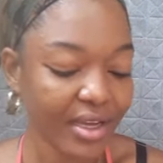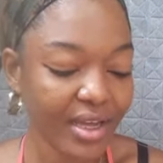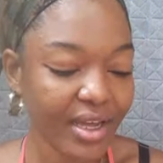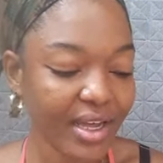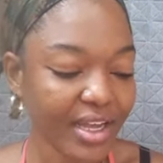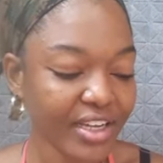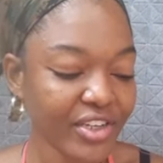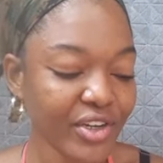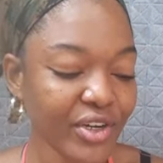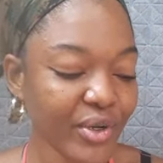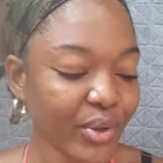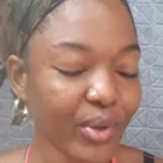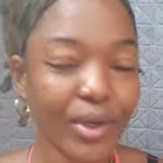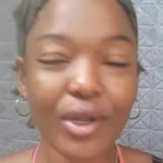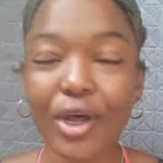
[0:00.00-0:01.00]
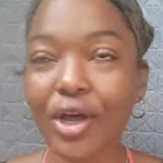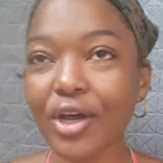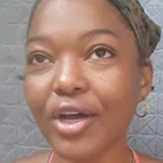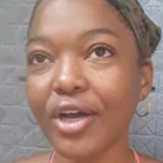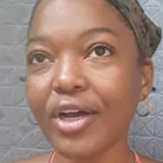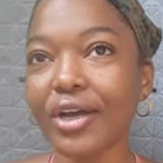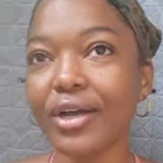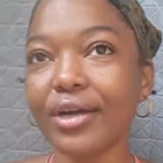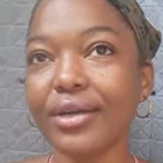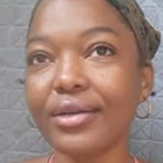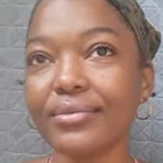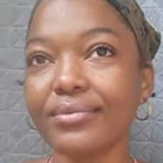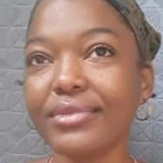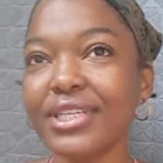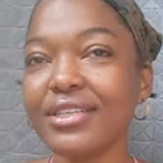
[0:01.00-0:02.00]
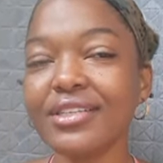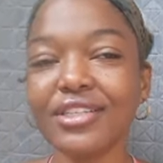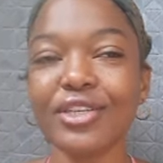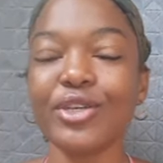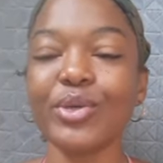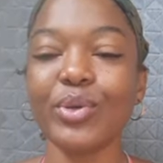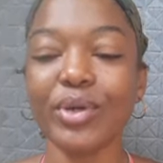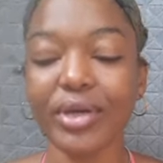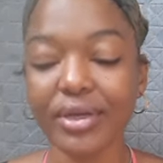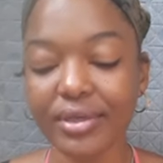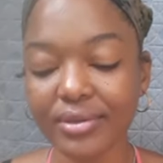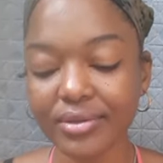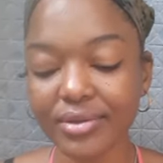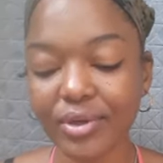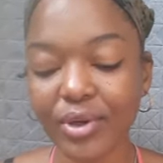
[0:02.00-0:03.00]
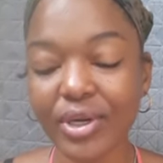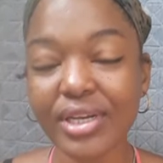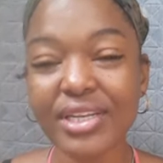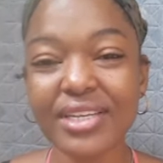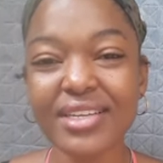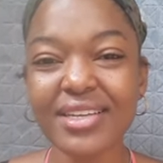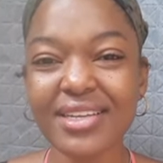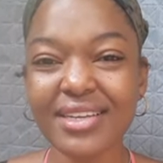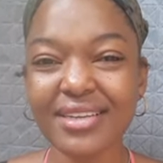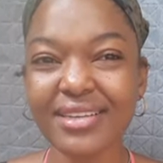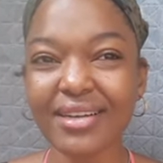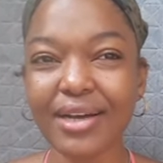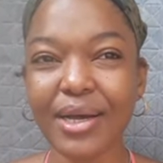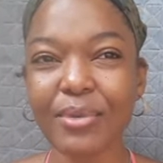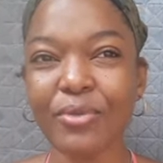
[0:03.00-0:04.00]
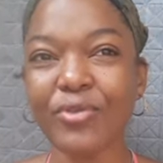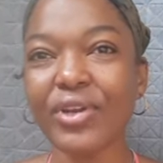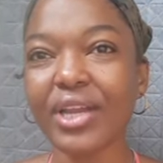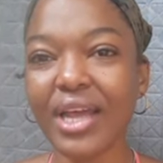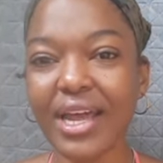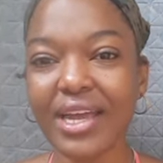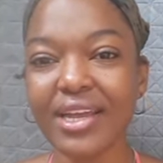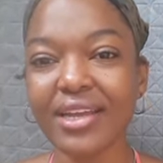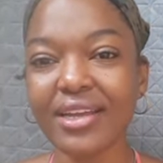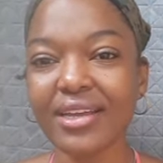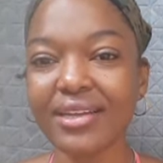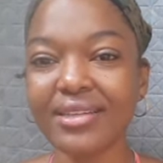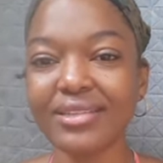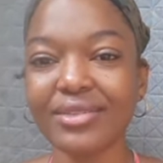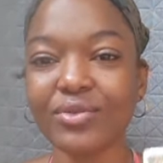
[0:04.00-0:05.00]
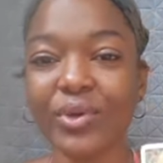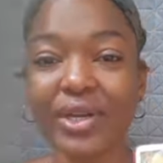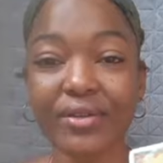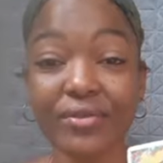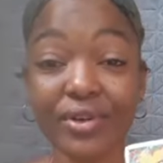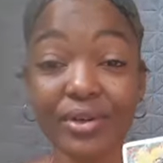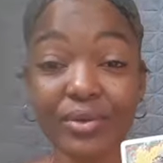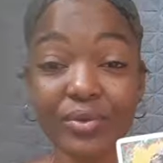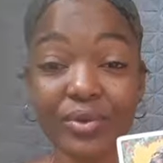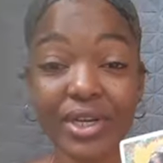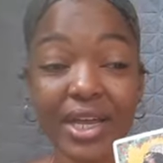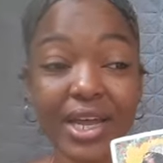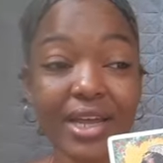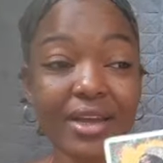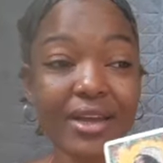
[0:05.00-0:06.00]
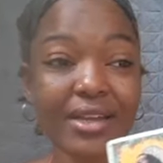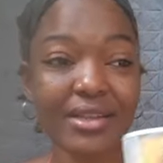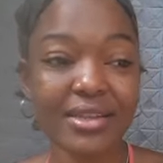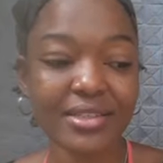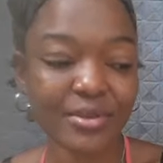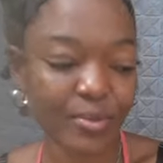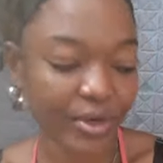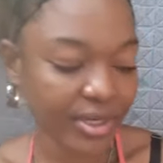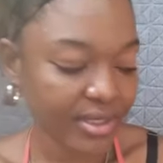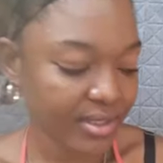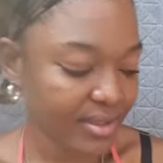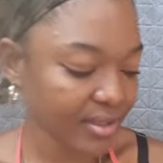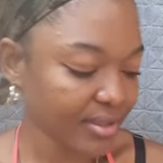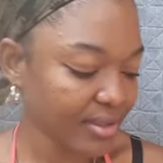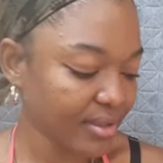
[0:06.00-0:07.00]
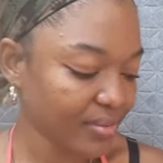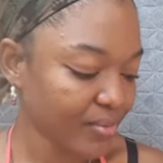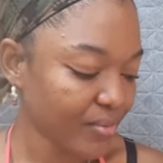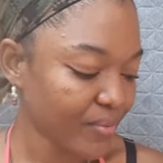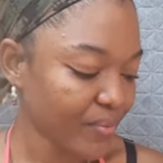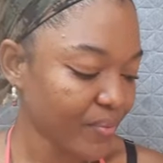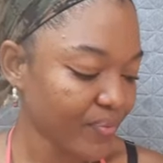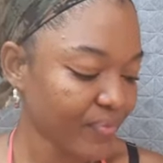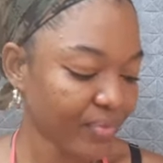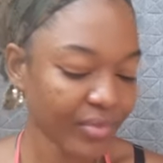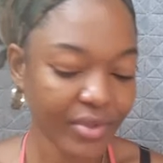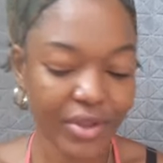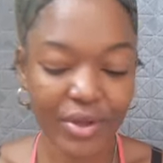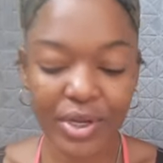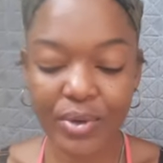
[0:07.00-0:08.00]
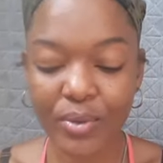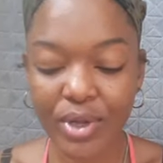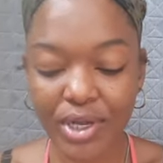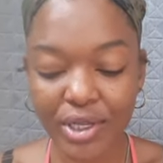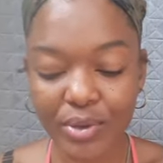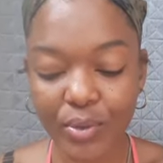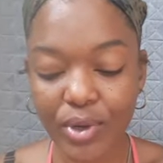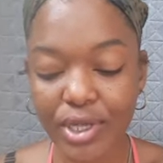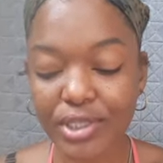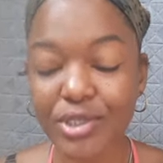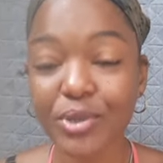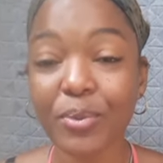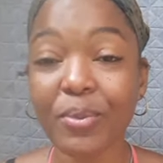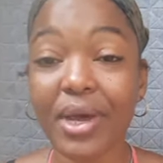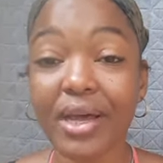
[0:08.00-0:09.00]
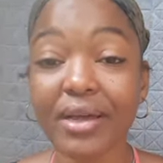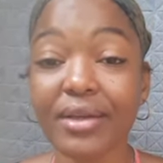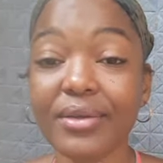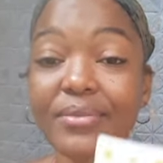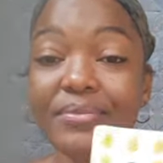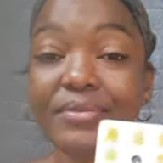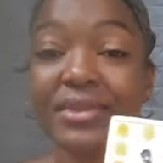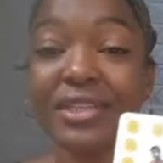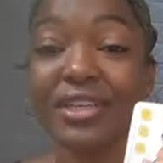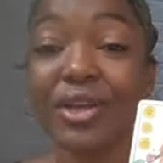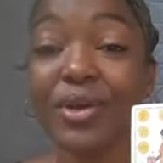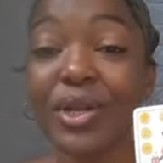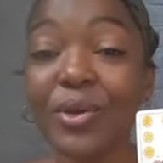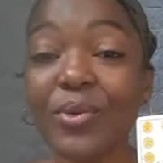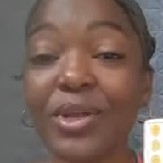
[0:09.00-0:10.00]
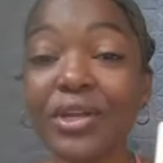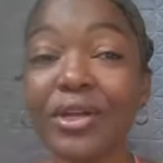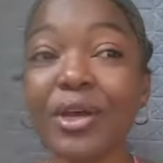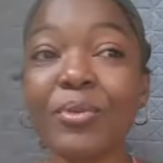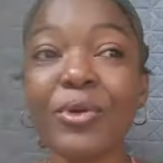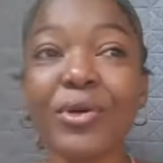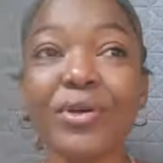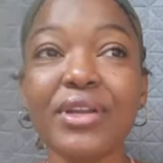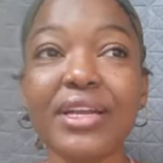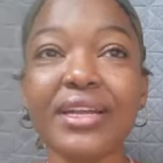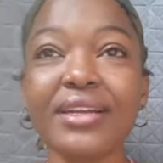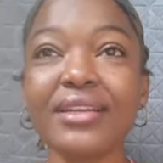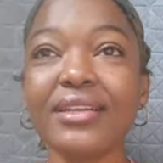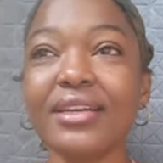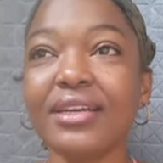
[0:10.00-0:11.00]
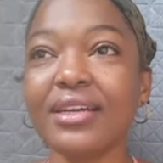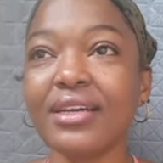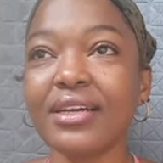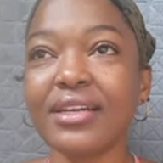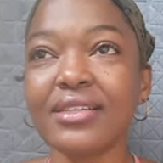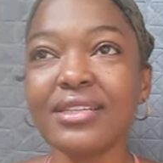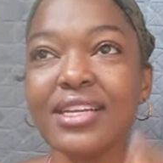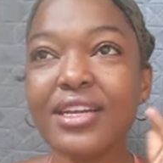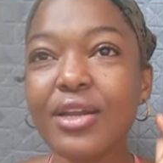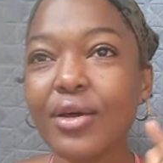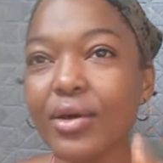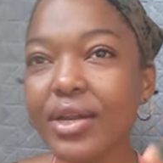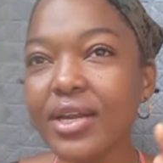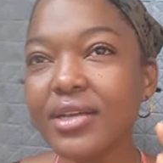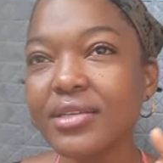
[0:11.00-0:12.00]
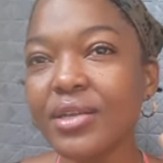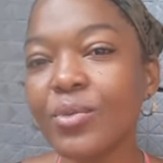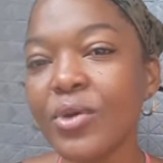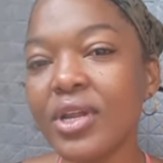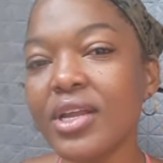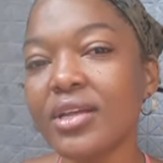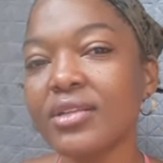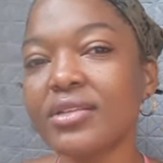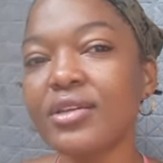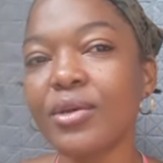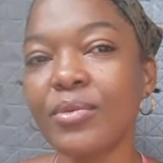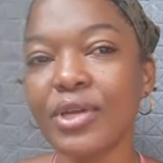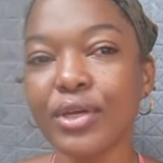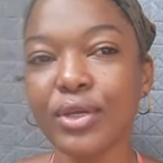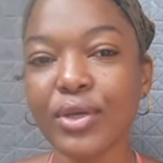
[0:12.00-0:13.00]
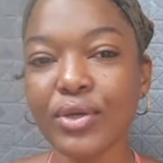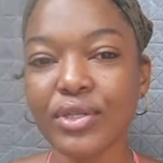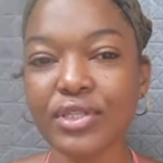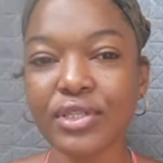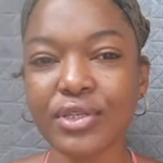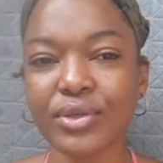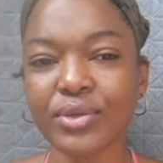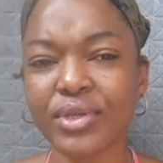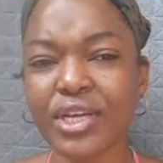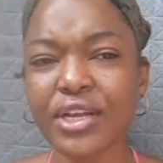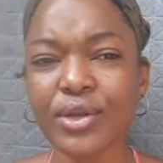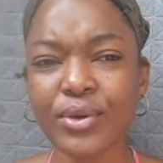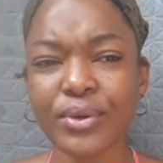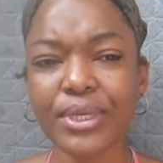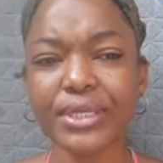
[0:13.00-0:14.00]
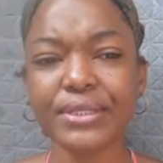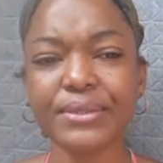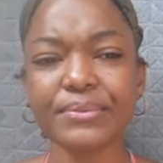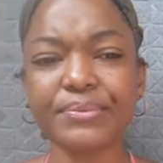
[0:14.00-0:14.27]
and you're no longer insecure or leaning um relying whatever relying on this person now they want want you back now they want to come around and because they know there's someone else coming close to you they know it